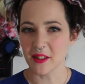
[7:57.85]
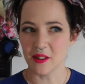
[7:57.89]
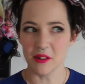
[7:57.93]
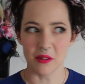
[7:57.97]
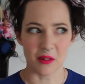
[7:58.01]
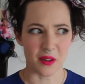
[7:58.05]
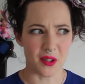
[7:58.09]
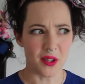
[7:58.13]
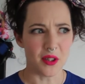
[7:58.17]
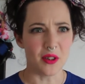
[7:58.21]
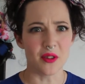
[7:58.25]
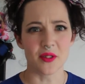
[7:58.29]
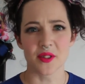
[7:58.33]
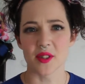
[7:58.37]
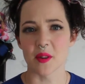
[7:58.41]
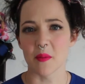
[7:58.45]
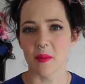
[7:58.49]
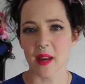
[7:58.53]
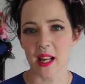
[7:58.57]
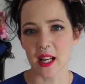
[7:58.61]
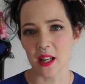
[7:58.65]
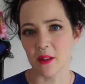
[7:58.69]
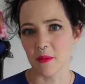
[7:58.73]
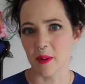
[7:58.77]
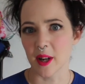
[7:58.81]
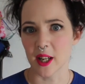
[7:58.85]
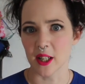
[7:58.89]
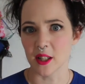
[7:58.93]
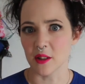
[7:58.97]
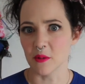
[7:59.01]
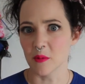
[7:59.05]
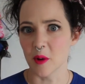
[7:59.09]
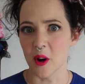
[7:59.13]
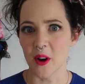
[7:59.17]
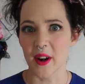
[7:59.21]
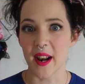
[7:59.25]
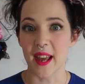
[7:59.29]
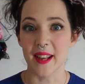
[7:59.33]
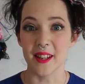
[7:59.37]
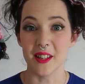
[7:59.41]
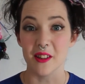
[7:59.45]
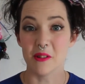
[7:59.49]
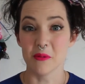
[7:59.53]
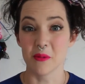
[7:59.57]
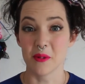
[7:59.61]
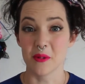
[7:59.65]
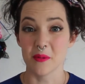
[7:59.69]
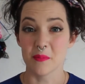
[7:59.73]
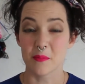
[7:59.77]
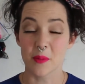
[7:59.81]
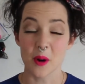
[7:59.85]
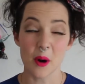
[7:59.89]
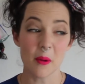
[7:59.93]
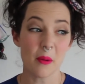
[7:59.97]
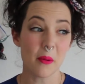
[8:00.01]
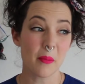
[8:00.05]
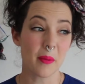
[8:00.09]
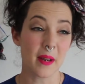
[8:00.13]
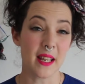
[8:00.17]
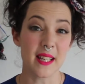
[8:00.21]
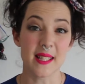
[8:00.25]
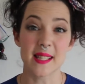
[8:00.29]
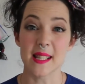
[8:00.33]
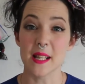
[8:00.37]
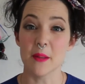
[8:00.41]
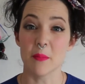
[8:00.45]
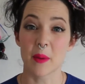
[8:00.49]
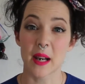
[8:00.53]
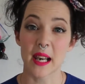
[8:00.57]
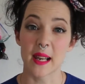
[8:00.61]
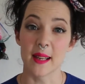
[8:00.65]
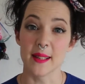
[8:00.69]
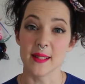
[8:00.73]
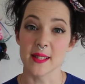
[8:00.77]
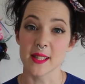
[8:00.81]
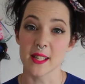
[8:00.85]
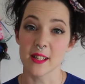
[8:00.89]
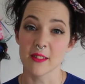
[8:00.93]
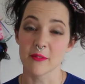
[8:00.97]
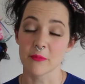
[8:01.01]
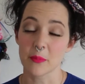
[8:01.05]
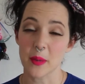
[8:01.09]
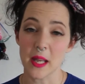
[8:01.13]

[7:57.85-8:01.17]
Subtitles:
You can use them anywhere you want, and you will probably see plenty of